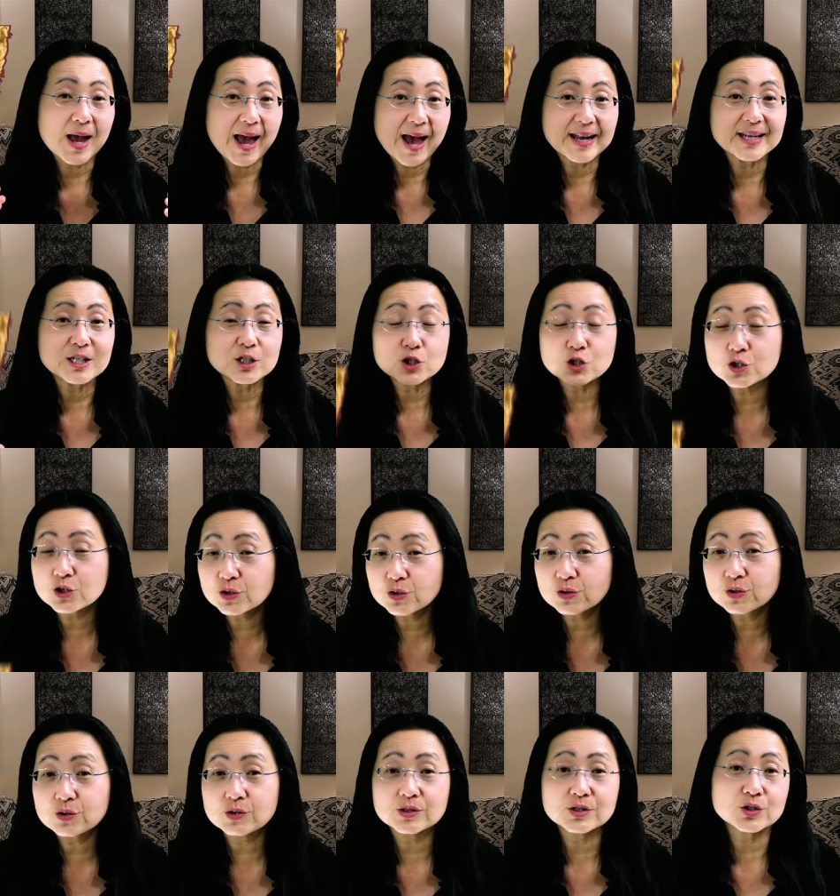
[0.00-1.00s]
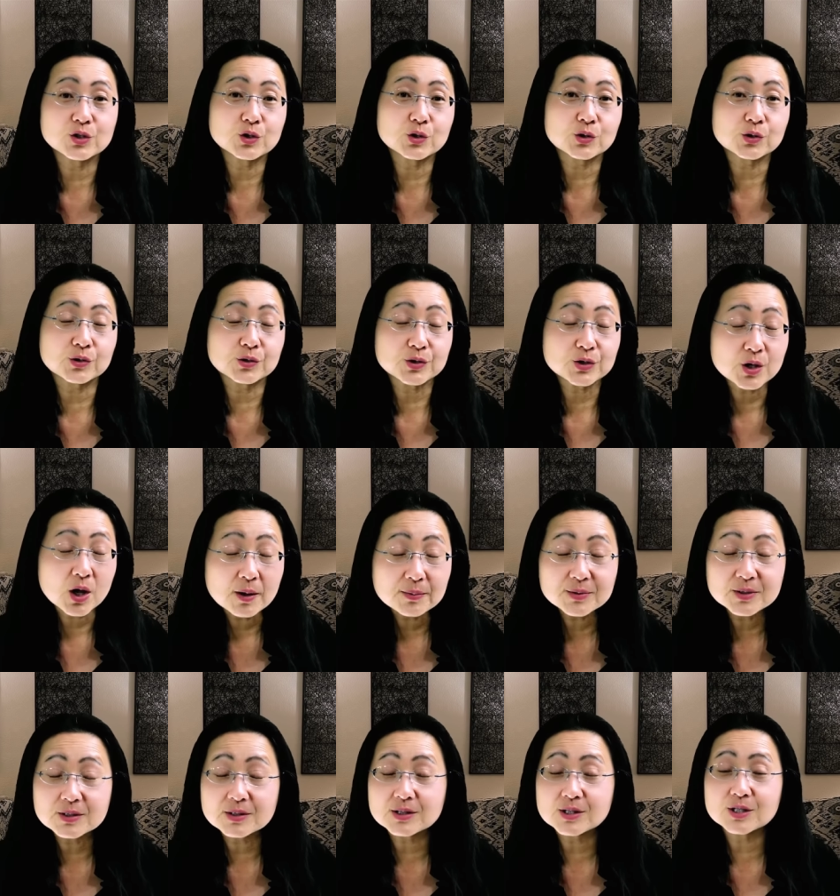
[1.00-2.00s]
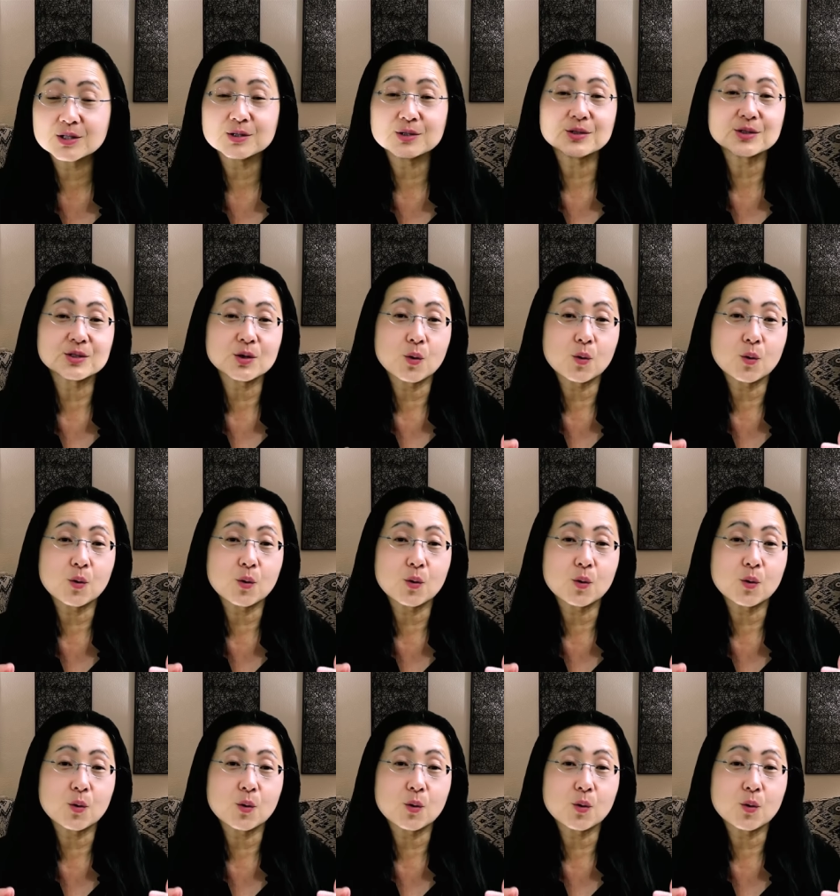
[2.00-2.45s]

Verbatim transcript: adding sugar or sugar substitutes